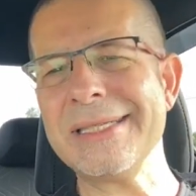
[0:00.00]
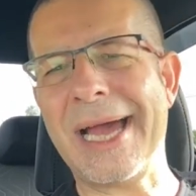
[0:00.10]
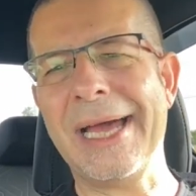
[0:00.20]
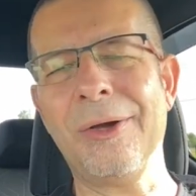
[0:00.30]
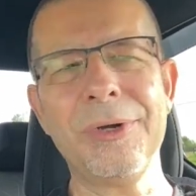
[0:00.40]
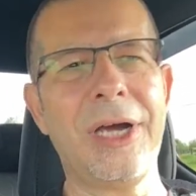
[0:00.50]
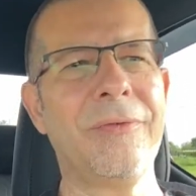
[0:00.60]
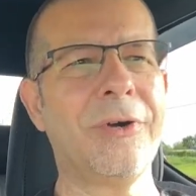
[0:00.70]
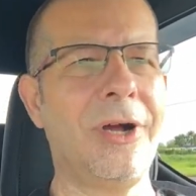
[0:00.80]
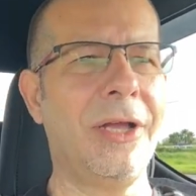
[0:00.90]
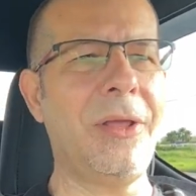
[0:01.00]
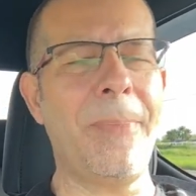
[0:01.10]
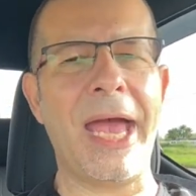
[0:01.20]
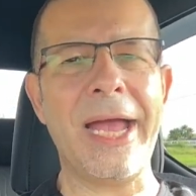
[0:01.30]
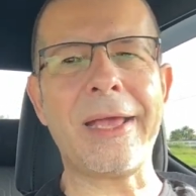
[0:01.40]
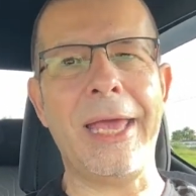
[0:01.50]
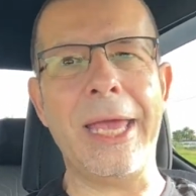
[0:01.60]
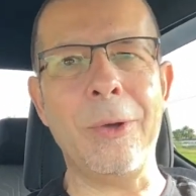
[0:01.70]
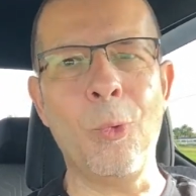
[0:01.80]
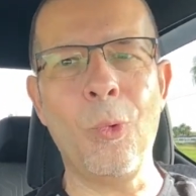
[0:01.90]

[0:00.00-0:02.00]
tonneau cover on the back, a,